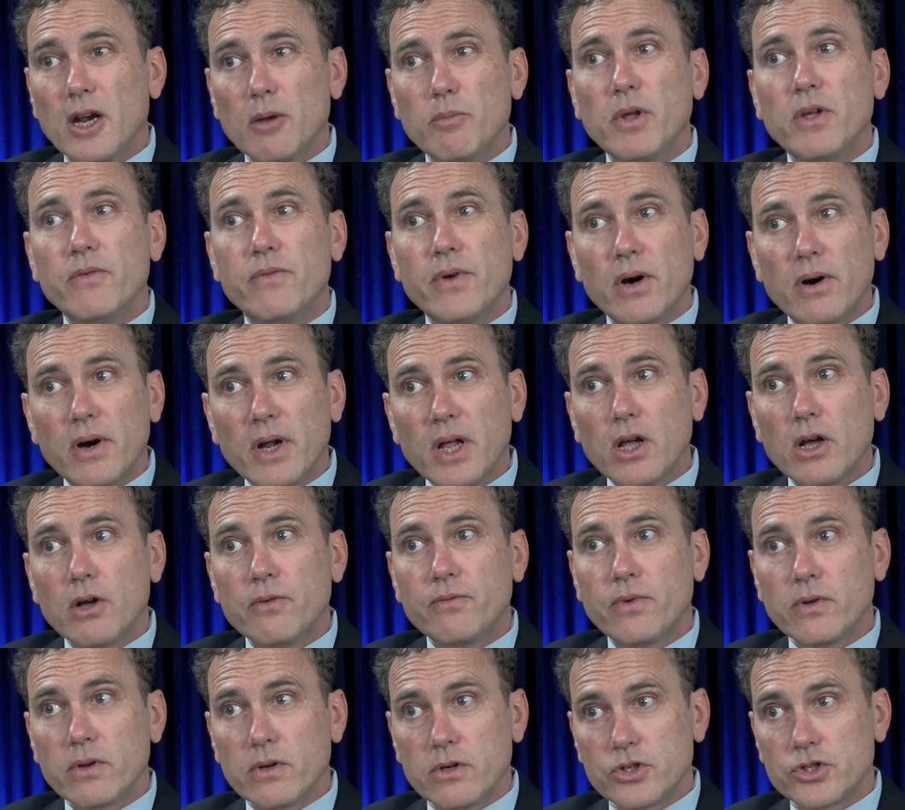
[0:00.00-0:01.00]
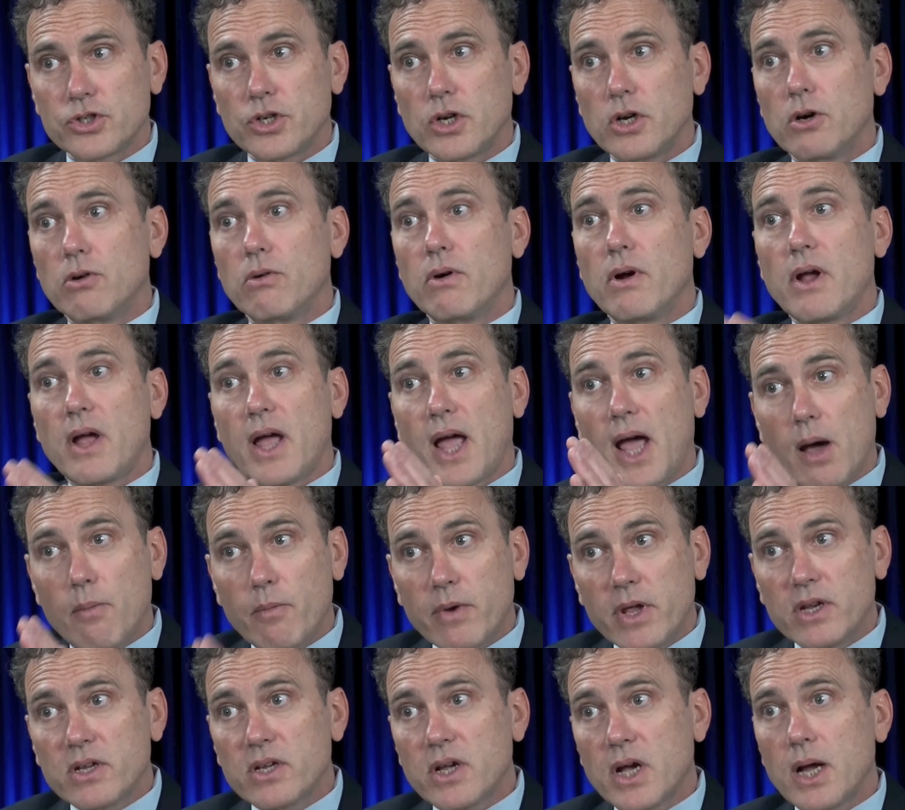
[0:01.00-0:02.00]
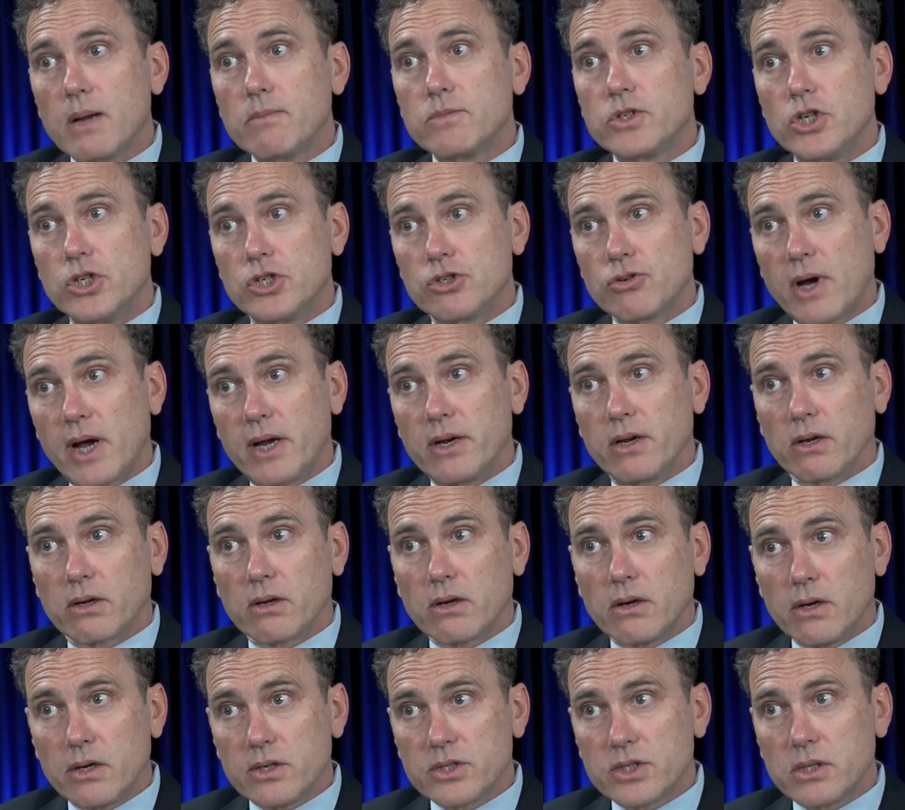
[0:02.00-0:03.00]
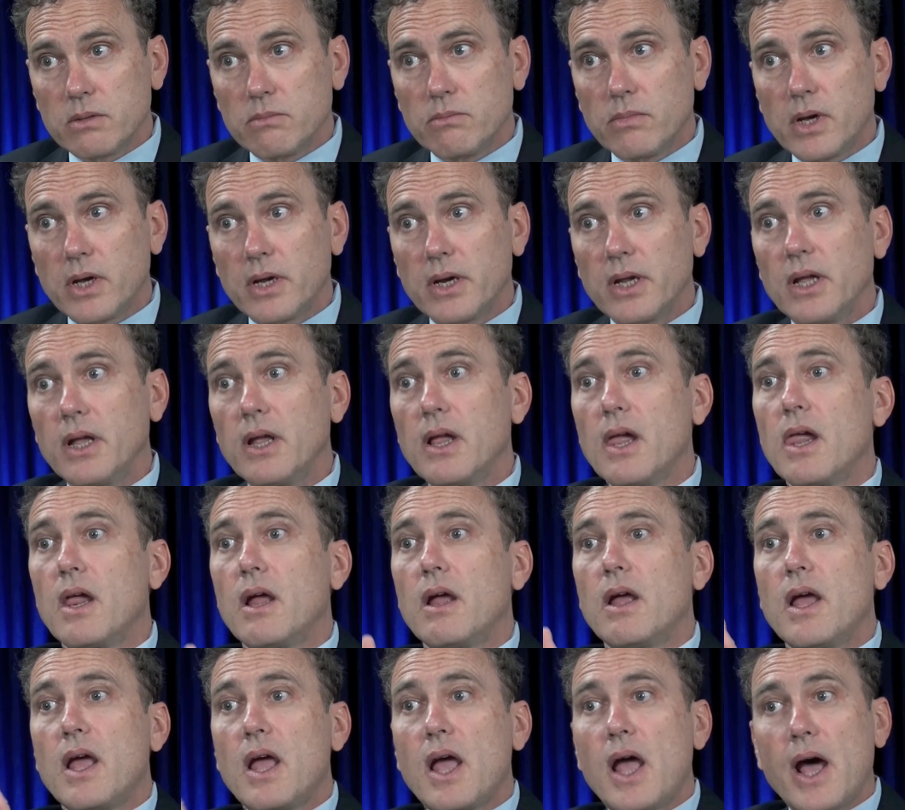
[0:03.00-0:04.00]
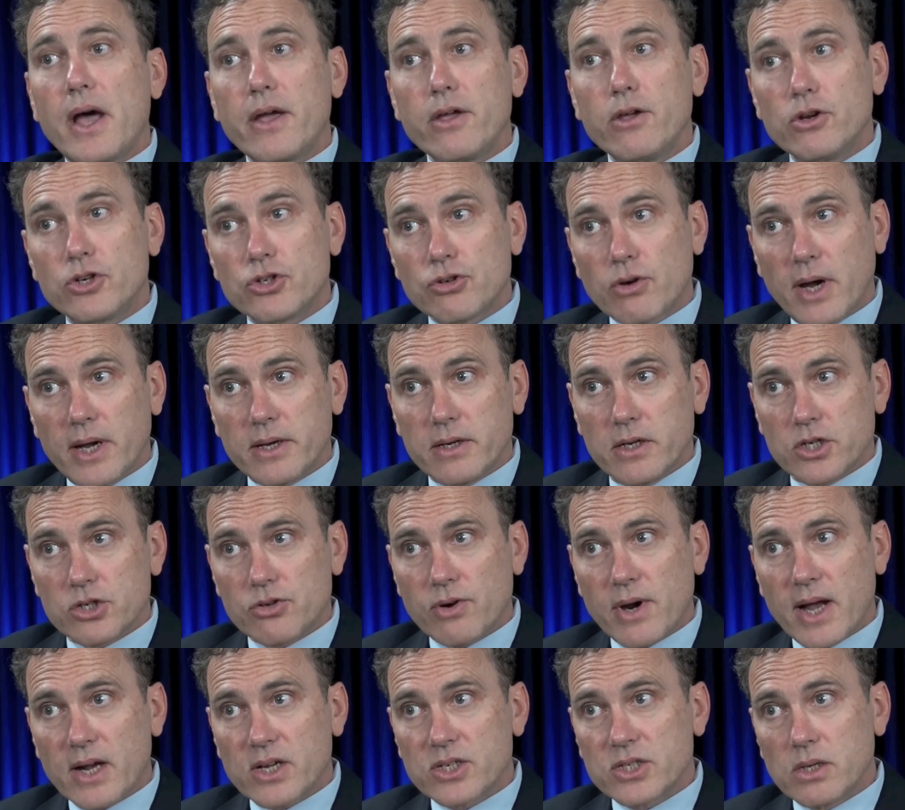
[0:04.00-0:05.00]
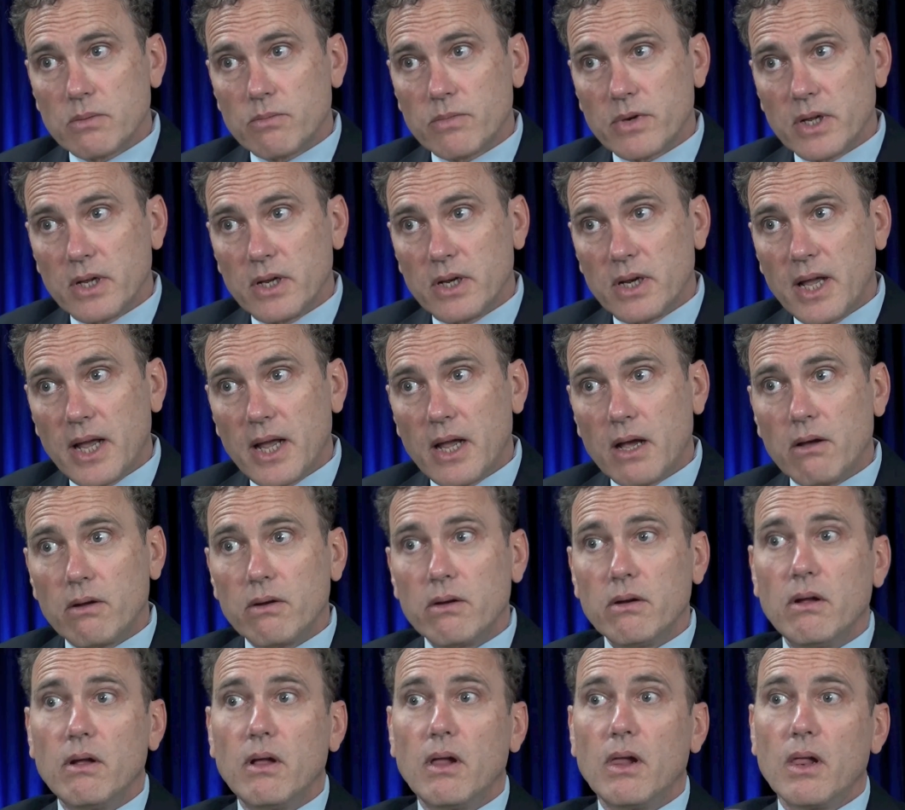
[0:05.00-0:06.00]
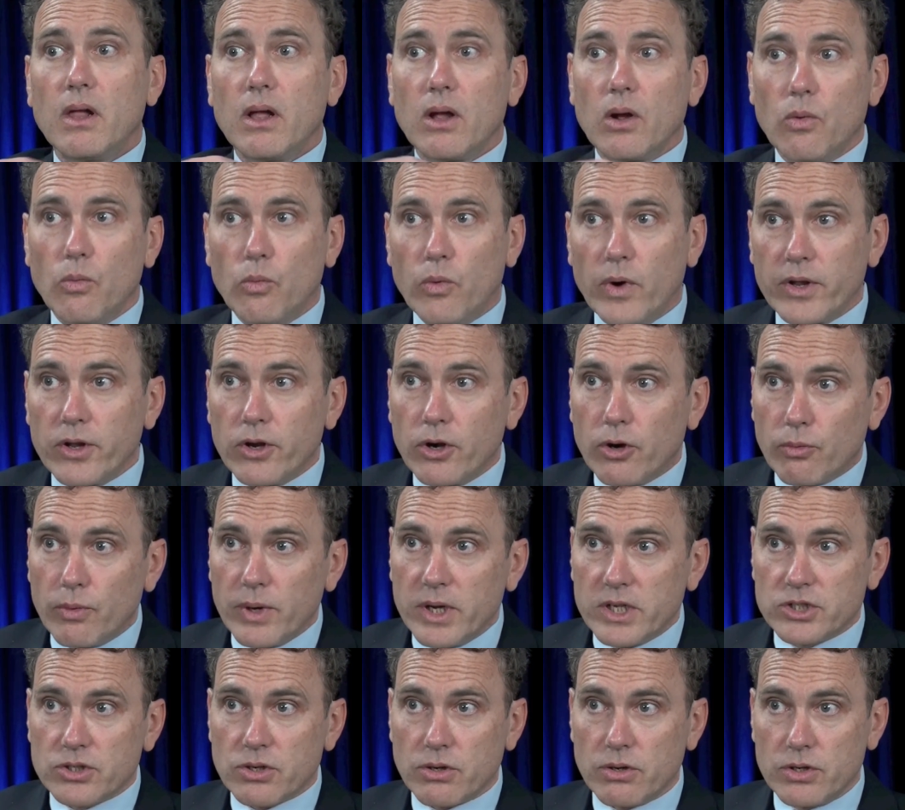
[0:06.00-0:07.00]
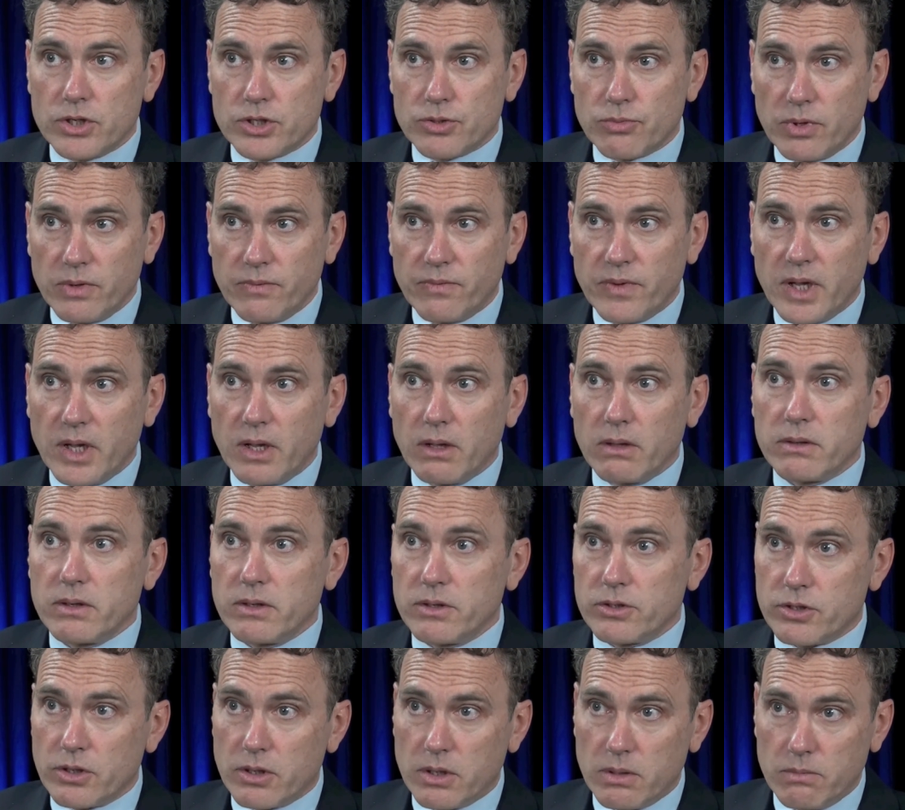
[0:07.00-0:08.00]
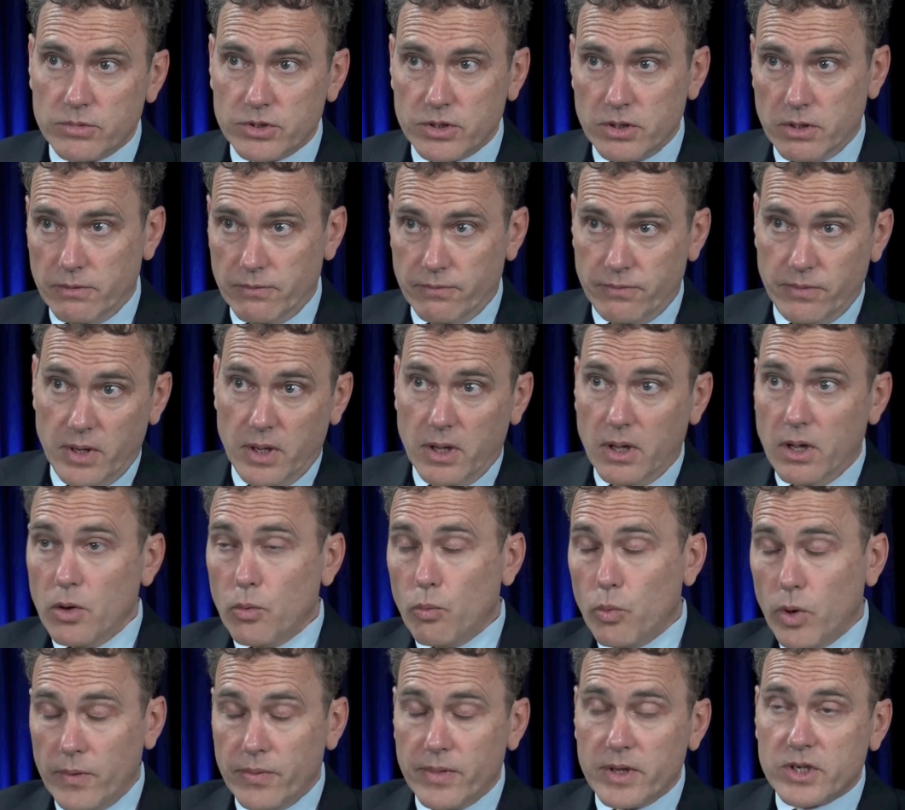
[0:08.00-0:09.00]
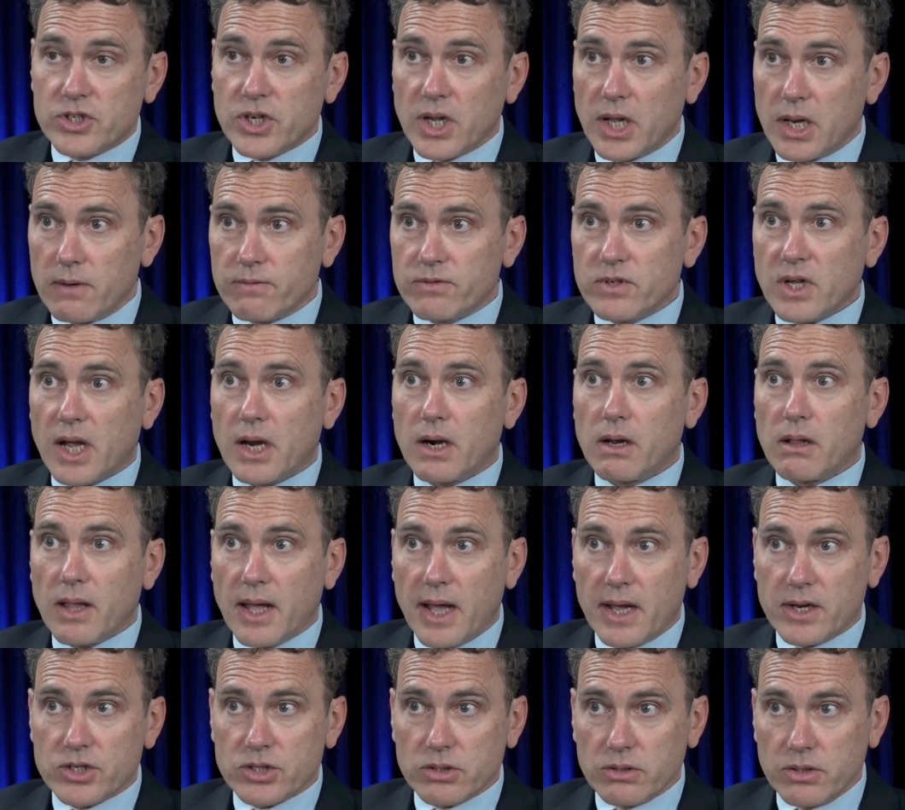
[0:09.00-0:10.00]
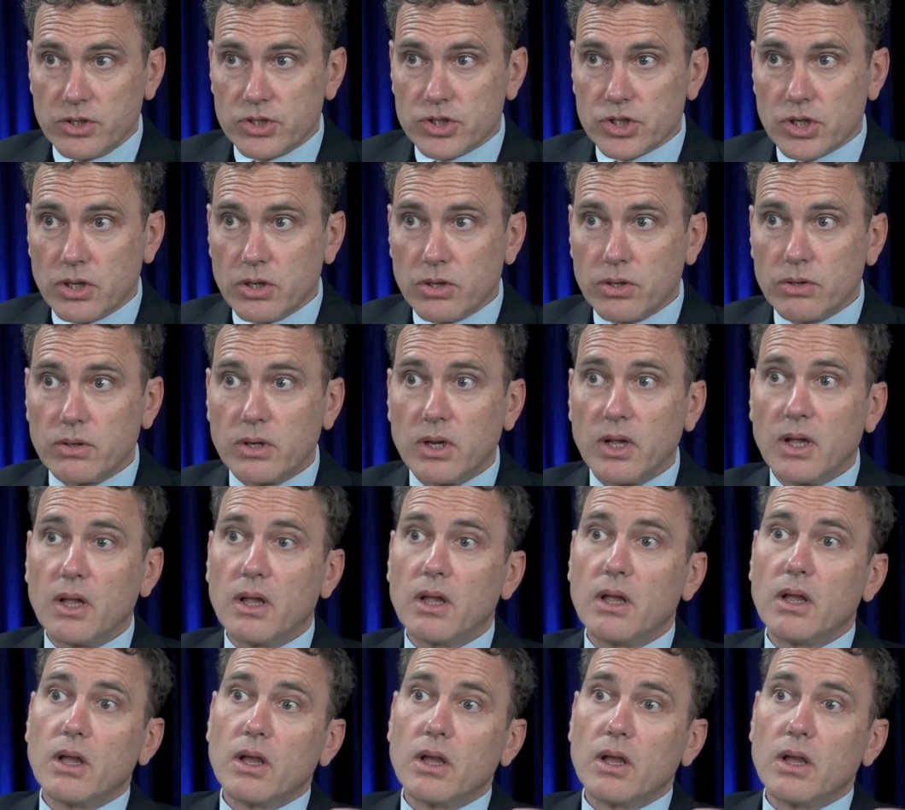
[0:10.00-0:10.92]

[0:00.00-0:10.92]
it'll be very helpful to show how many times you tried to call somebody, how you tried to track somebody down, what your research revealed in terms of what the chain of title actually showed,